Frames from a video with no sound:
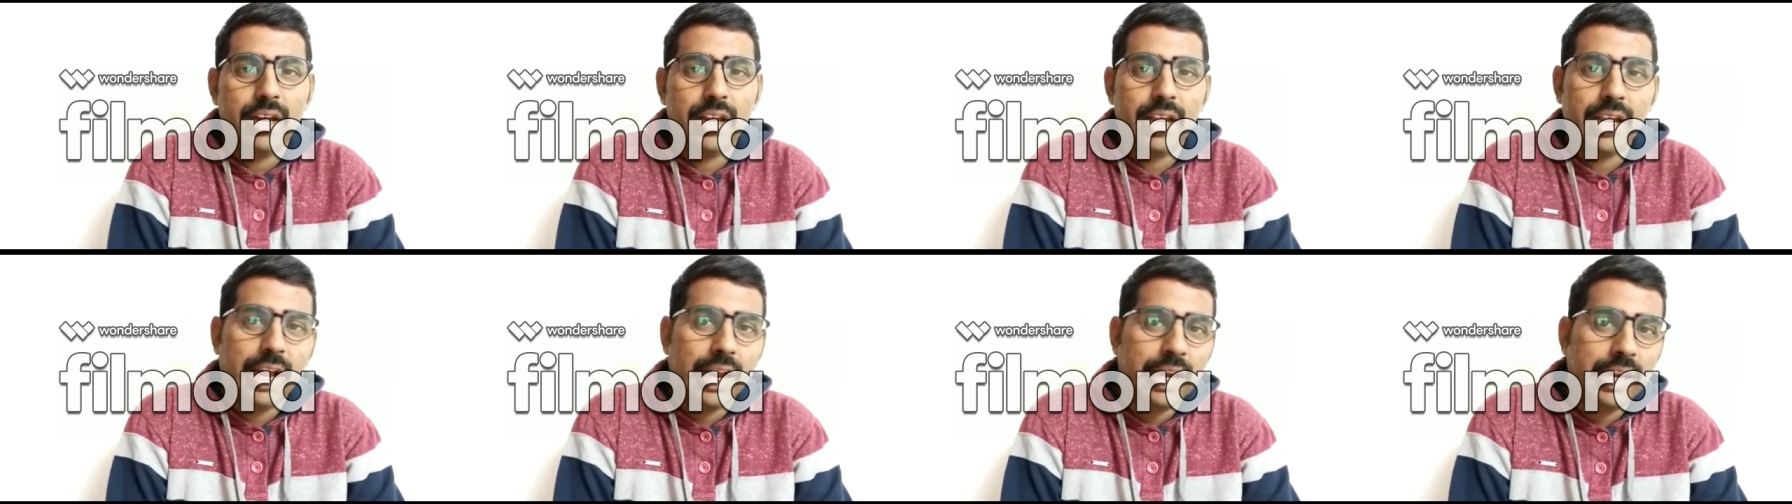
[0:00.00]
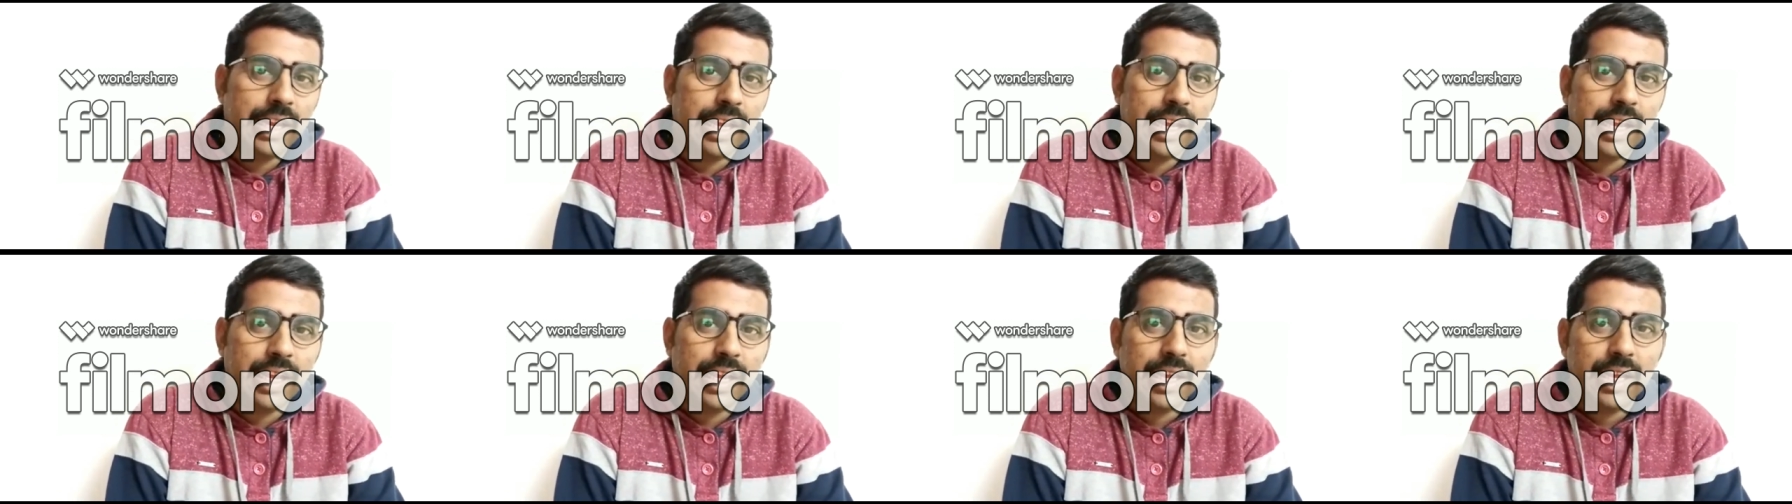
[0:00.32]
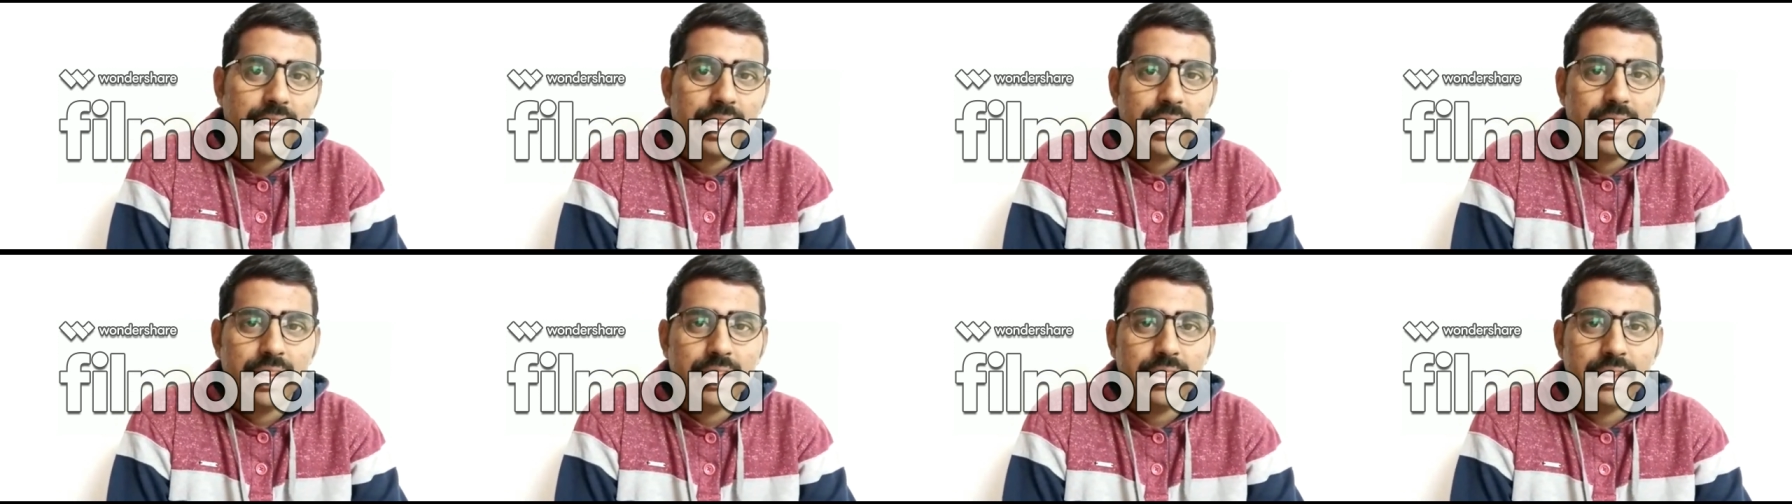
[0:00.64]
regarding
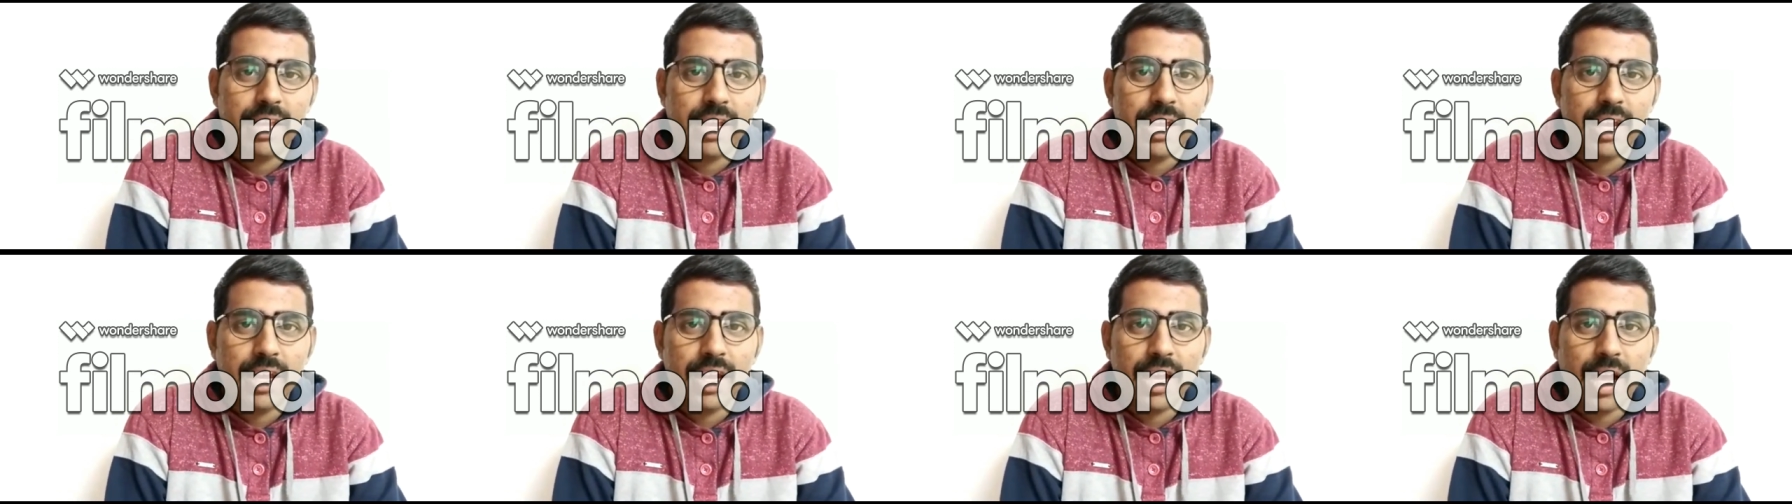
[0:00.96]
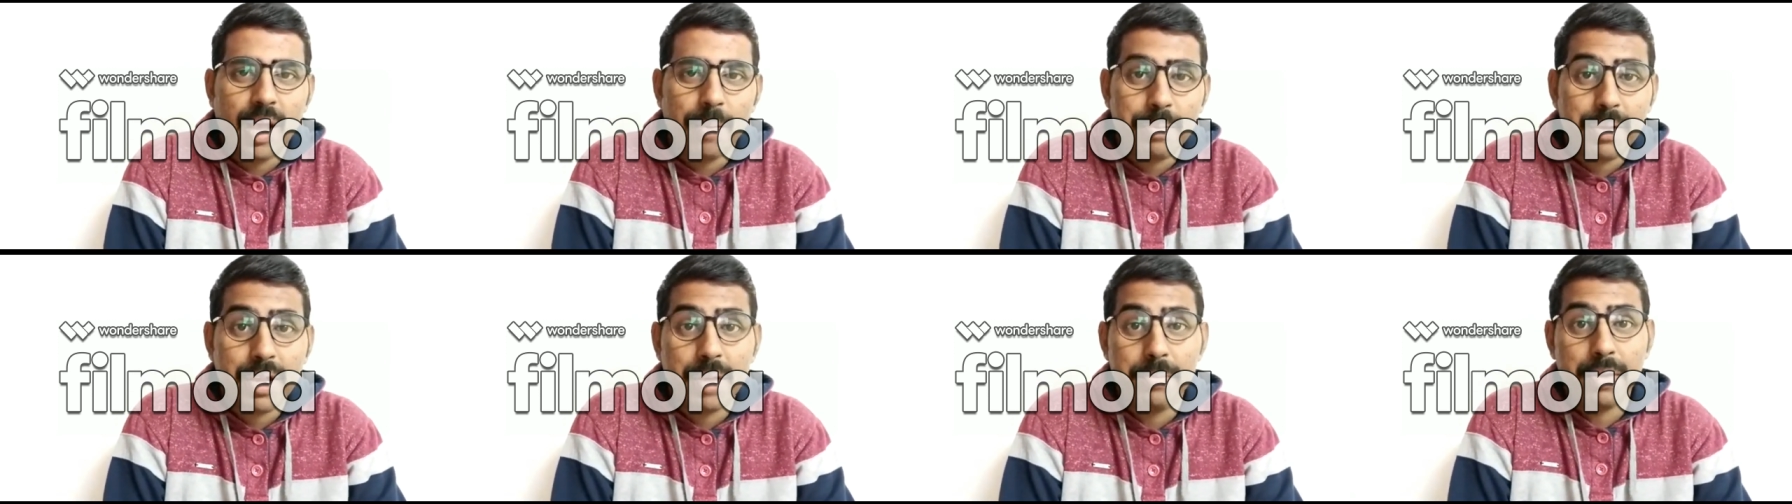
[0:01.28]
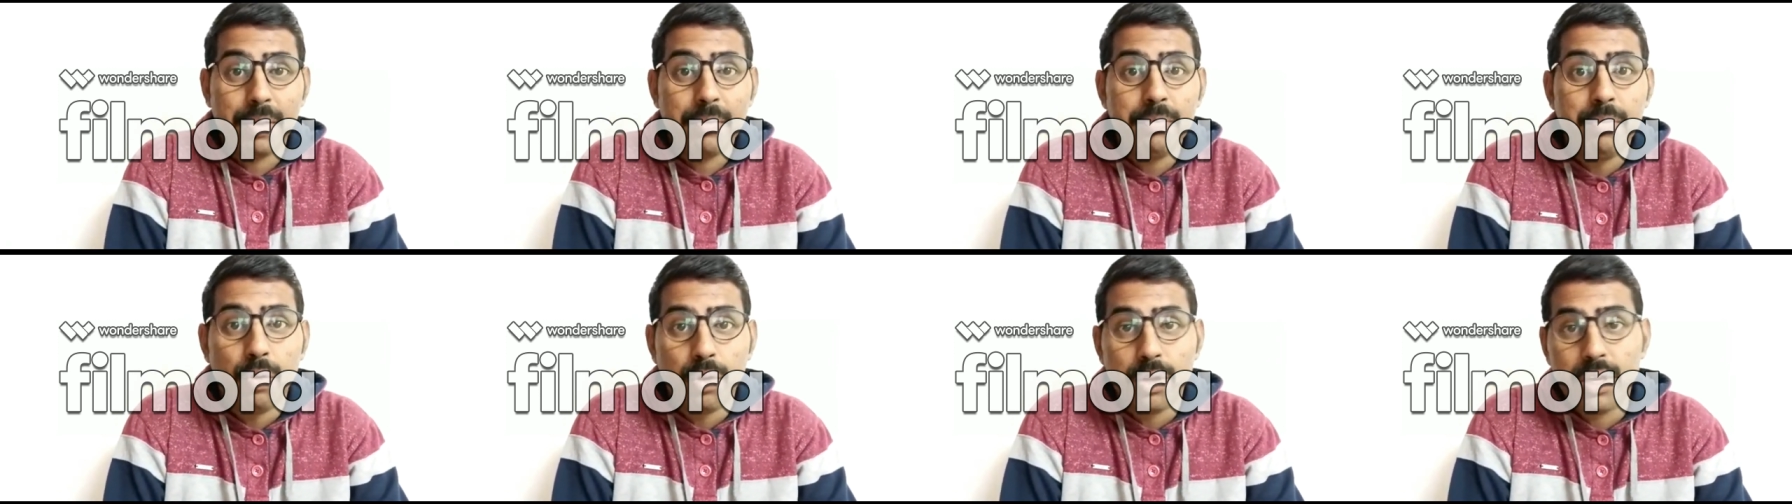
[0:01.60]
the
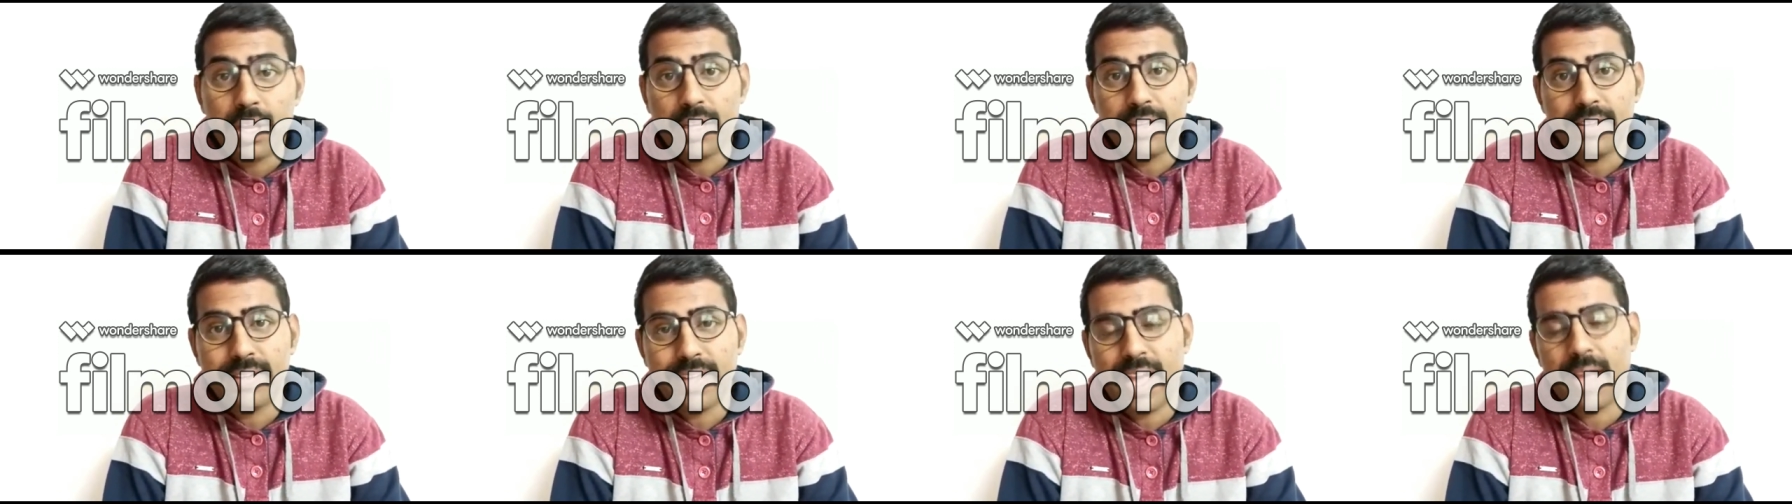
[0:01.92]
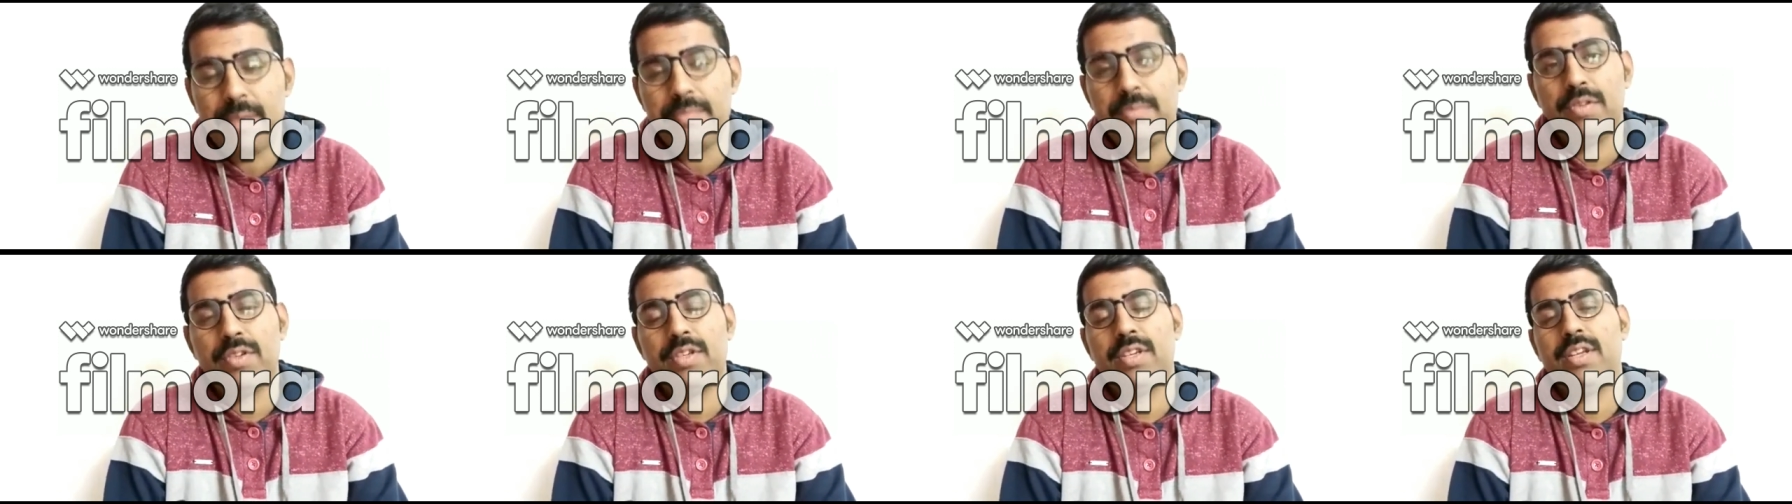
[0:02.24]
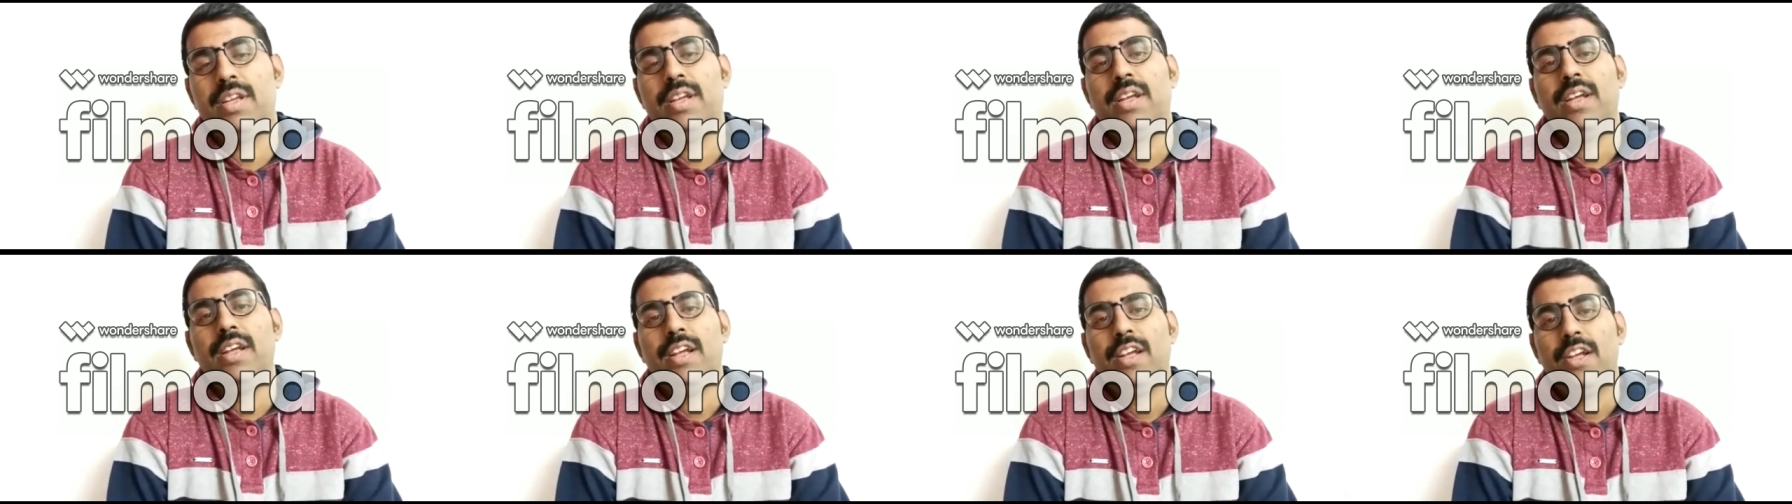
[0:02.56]
upcoming board exams.